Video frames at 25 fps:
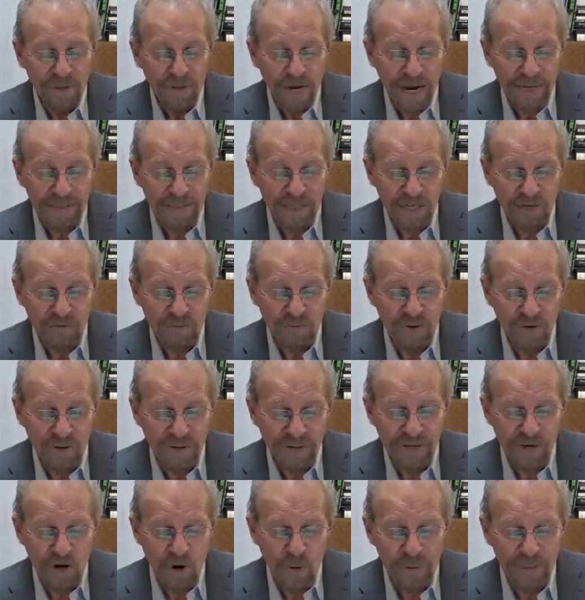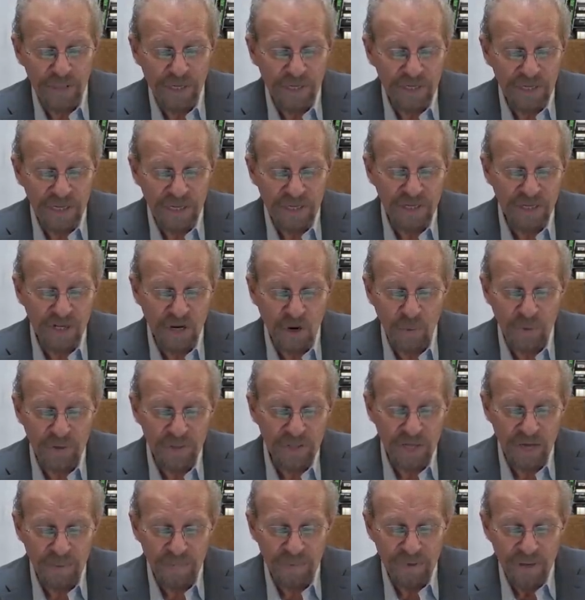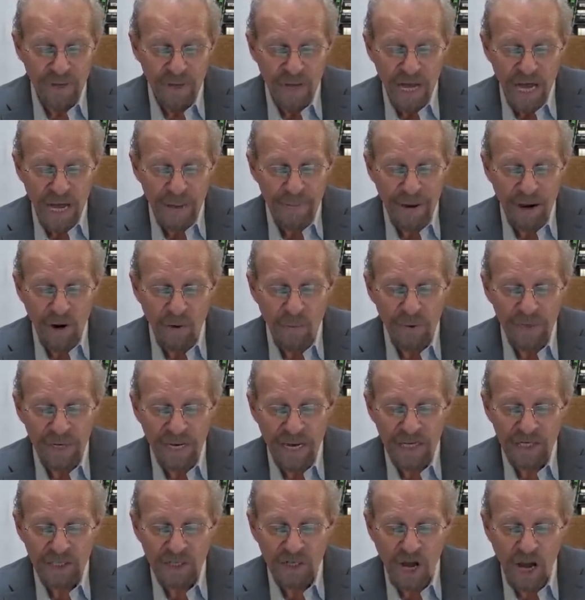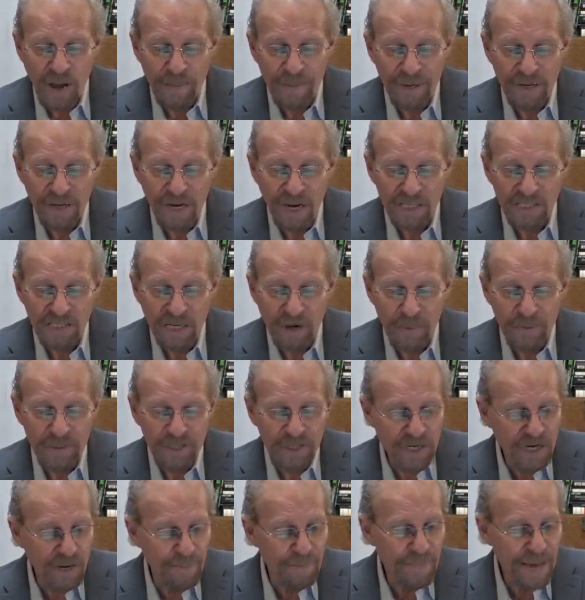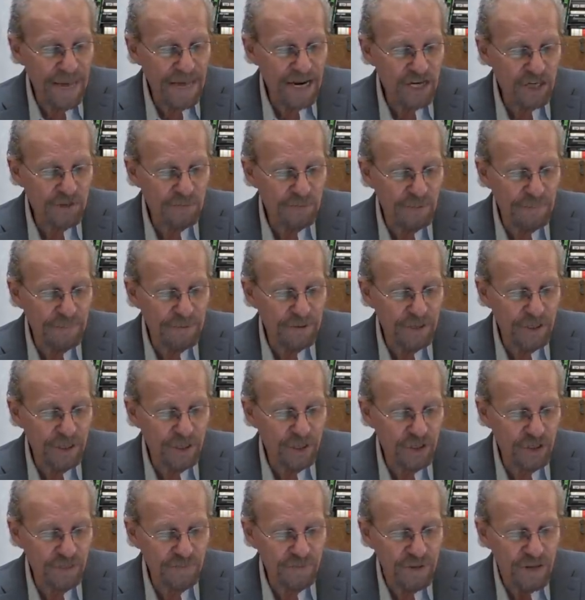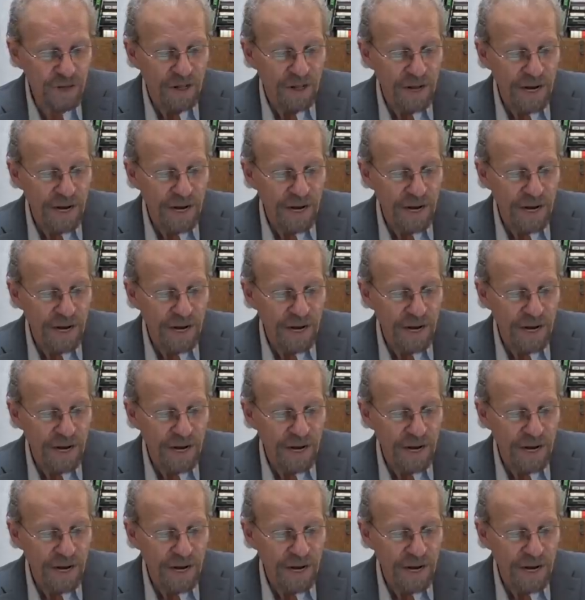I didn't really go into detail with him about what I saw because I was in a management position